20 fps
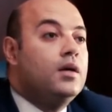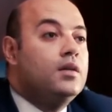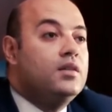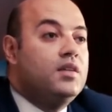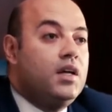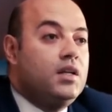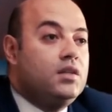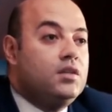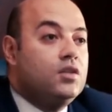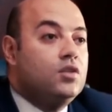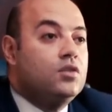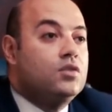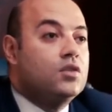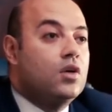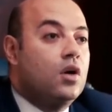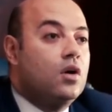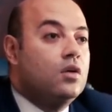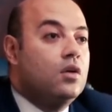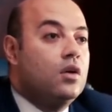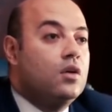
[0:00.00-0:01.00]
dated
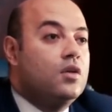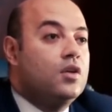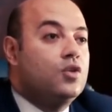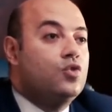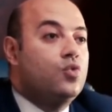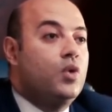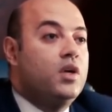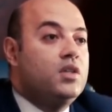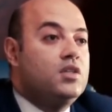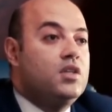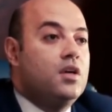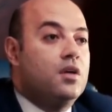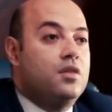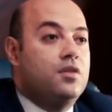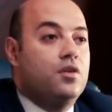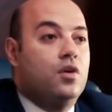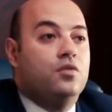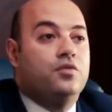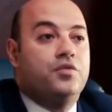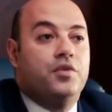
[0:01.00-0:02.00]
on the 20th
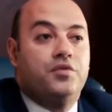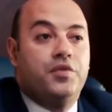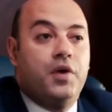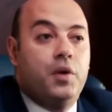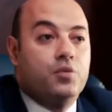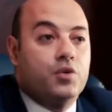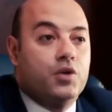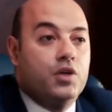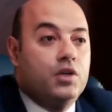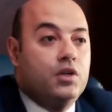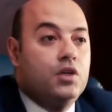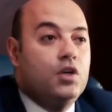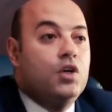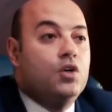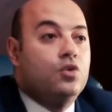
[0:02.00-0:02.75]
of February